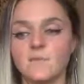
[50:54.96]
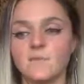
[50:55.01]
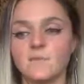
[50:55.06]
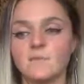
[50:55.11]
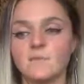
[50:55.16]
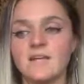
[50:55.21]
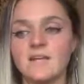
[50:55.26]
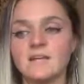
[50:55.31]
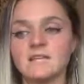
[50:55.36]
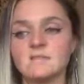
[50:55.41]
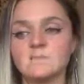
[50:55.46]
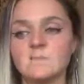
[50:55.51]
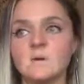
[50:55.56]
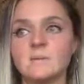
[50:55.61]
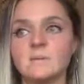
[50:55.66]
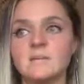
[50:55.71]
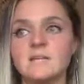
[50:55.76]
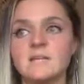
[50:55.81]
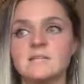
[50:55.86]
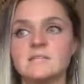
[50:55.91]
that's what
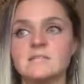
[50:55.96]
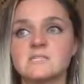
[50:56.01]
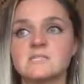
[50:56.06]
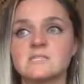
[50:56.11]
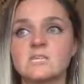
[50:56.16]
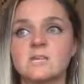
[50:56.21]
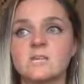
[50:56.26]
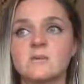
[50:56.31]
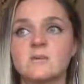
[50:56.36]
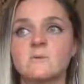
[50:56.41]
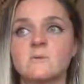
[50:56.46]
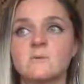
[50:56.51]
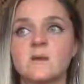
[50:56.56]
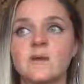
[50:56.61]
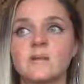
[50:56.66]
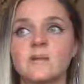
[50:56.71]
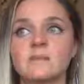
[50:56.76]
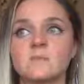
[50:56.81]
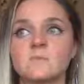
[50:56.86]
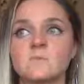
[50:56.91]
we need to do.
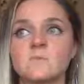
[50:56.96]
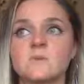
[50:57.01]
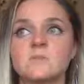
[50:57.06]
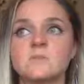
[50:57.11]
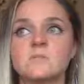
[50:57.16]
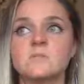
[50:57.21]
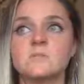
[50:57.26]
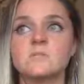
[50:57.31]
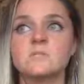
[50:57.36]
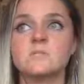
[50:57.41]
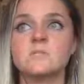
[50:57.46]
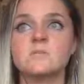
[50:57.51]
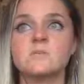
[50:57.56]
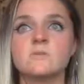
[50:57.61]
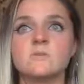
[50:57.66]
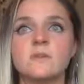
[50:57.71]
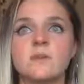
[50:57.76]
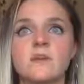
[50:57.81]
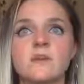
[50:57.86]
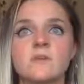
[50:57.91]
And once we
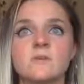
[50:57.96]
do that,